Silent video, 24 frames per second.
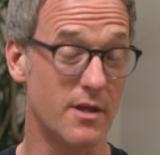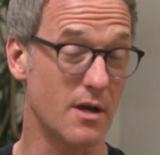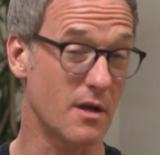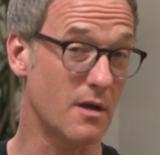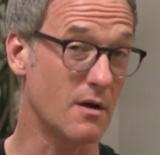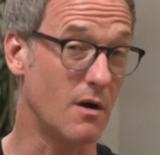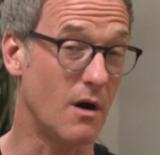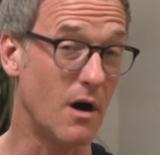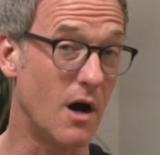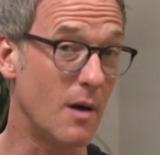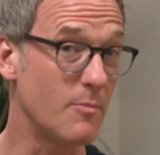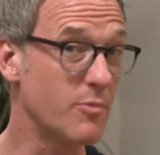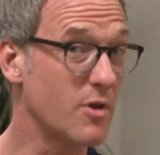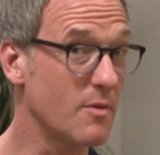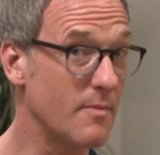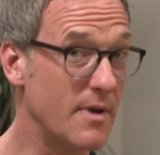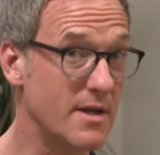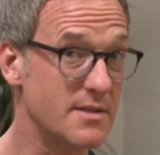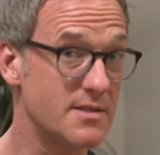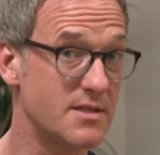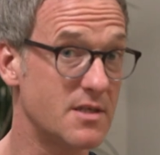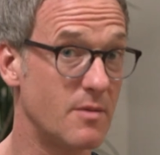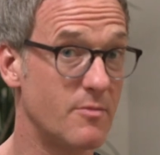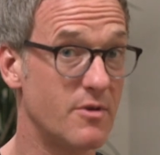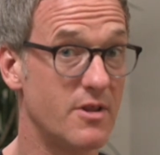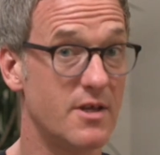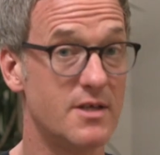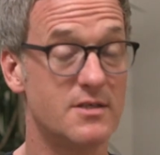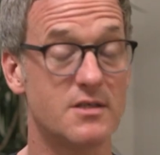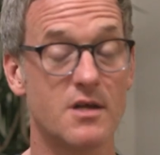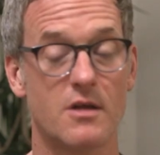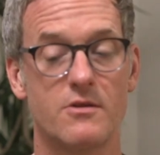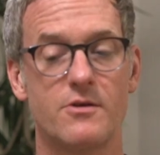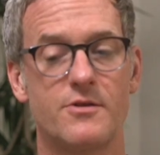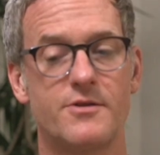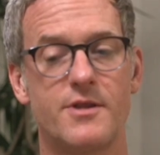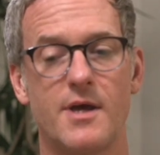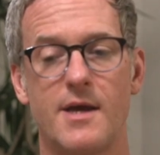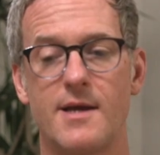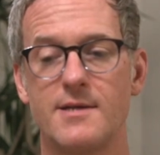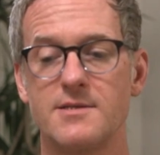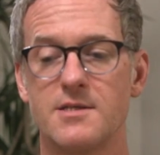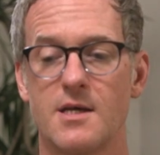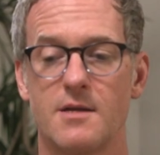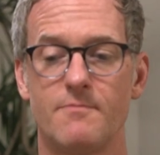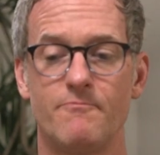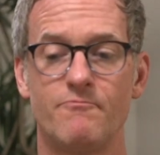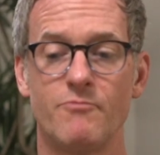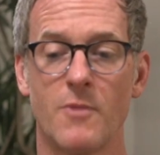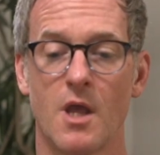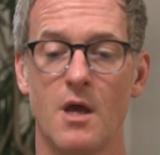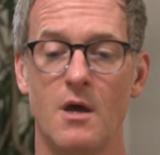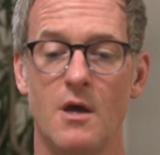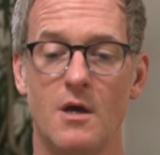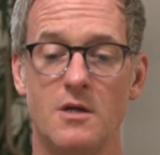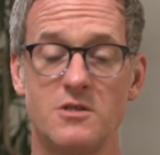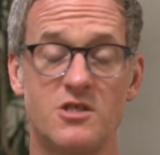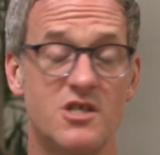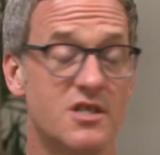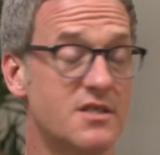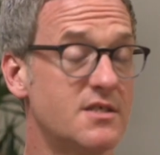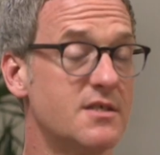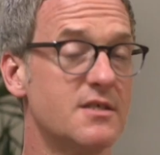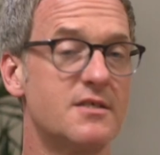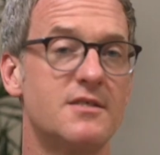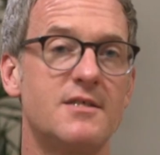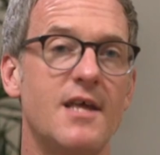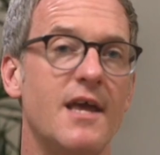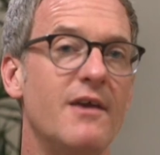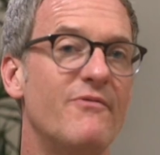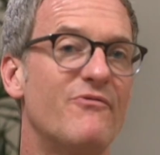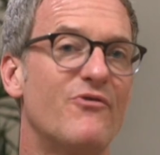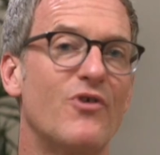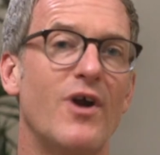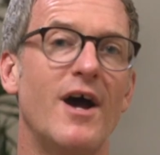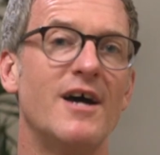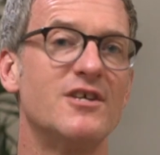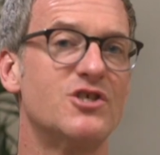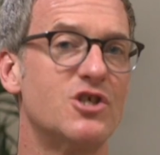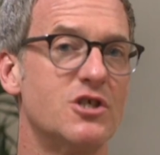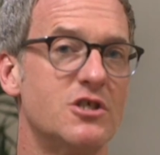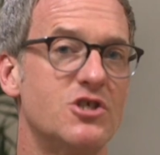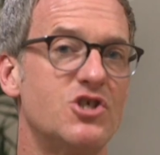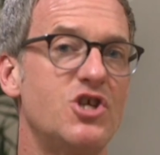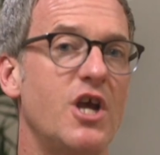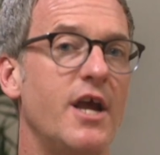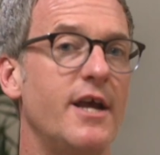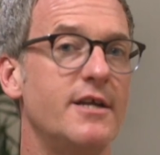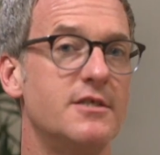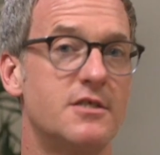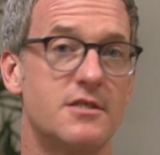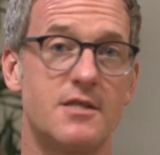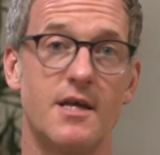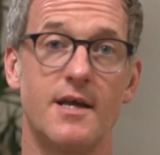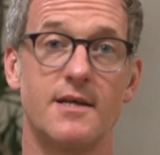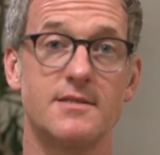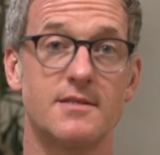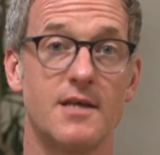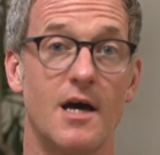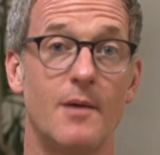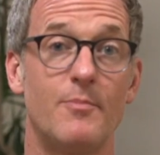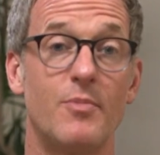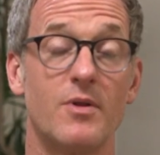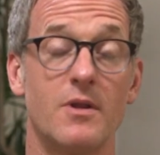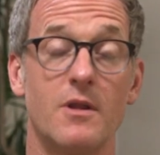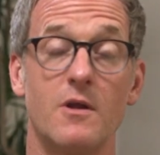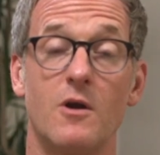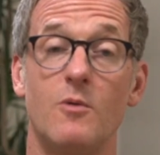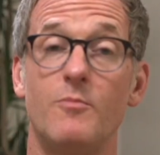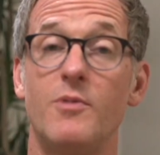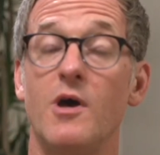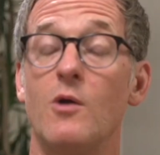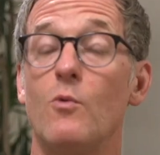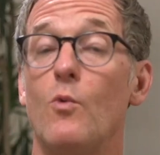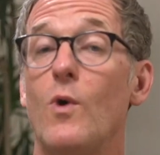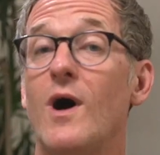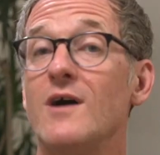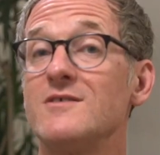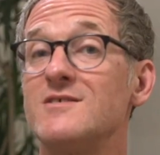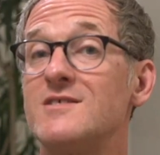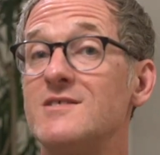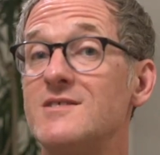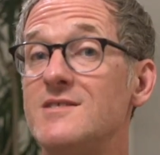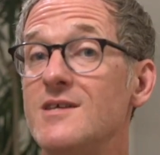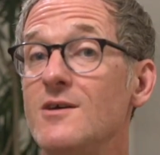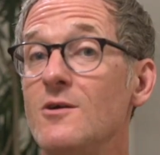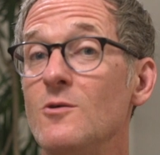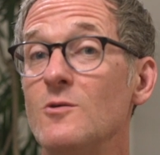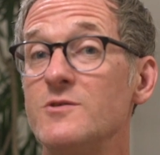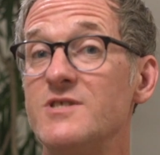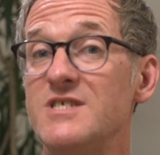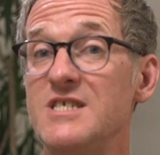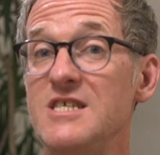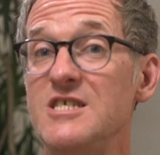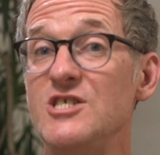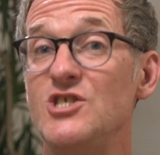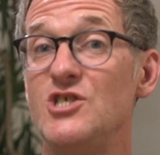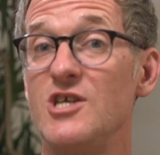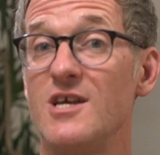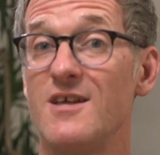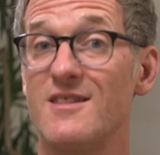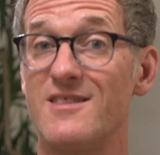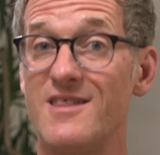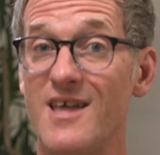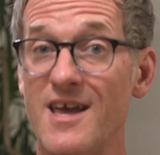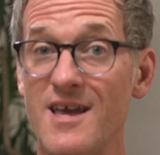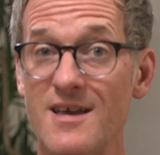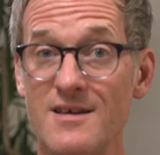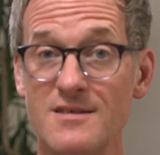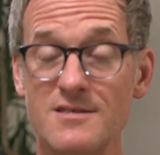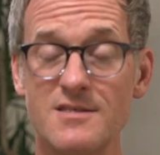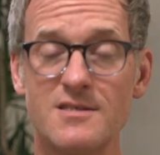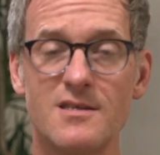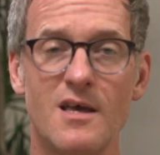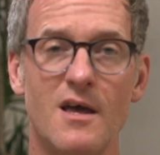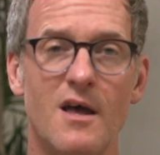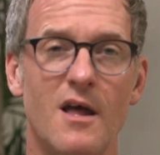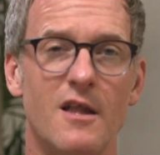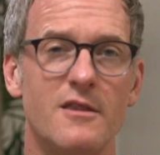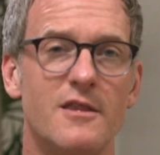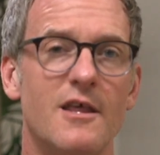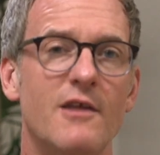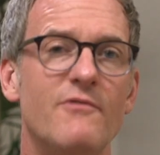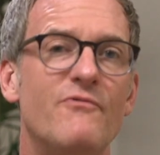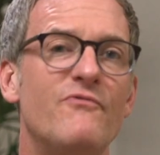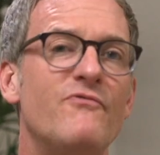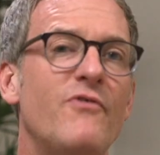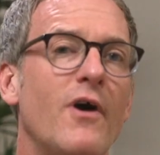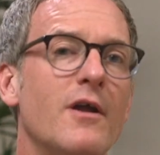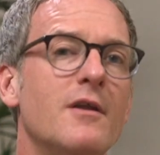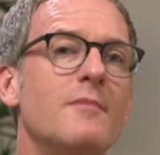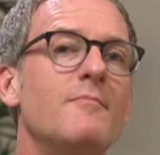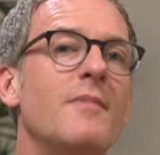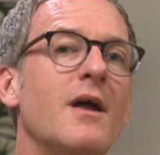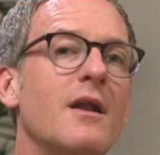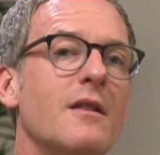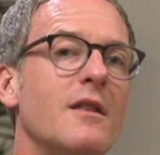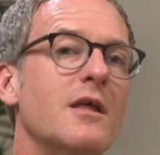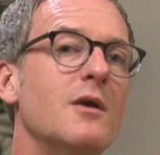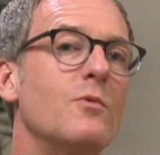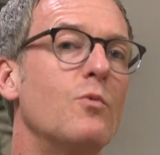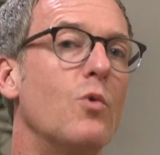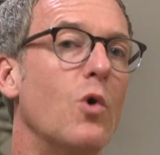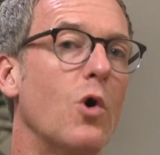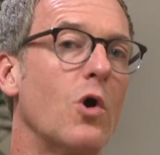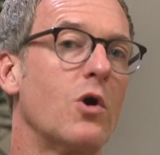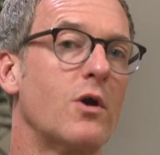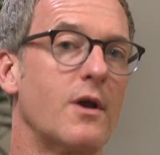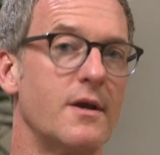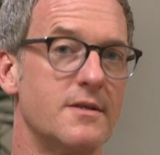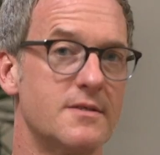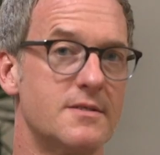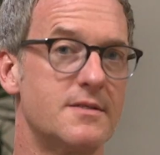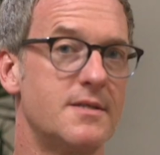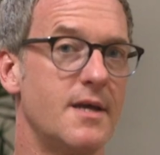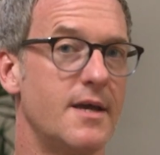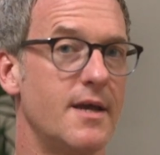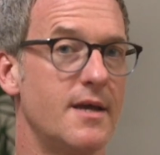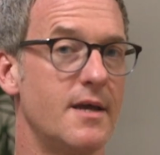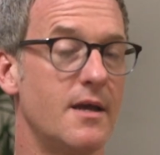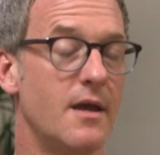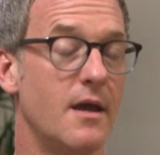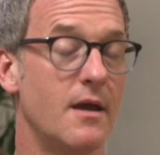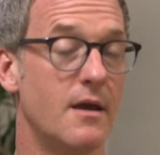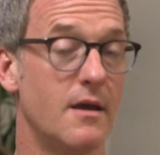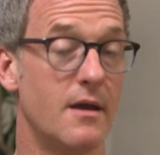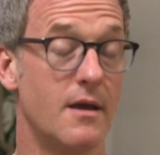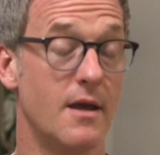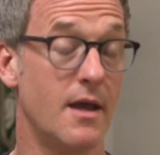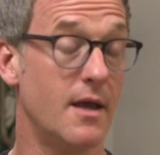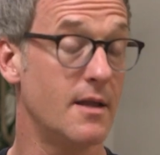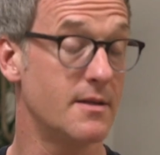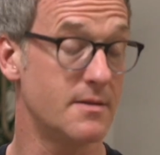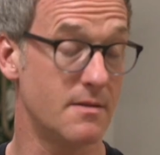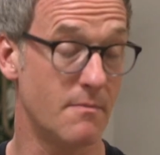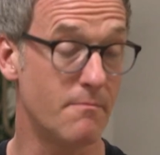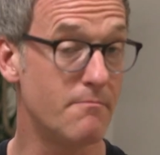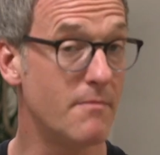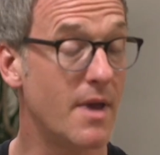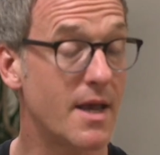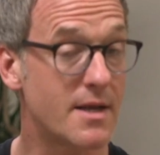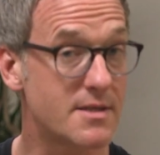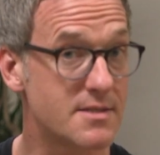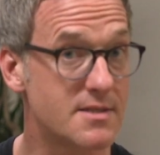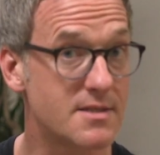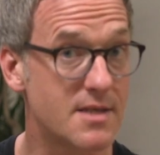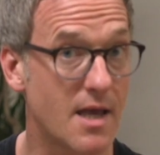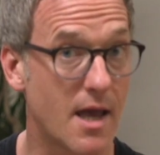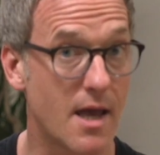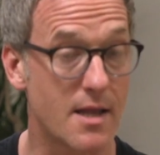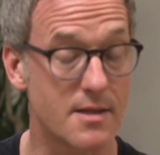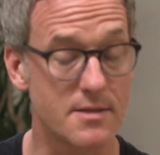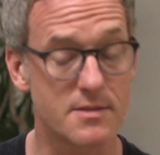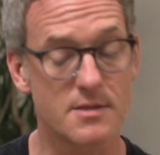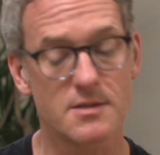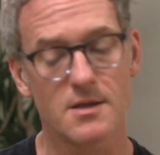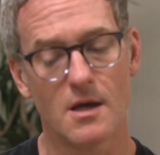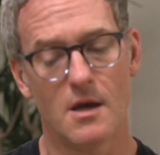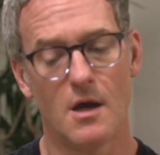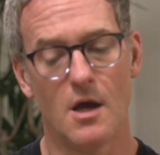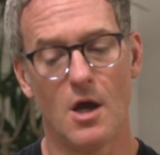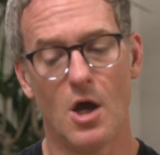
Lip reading: that complements some of these other things, and just to stay fresh and change things up a little bit while still teaching things that fundamentally work and stay and make sense.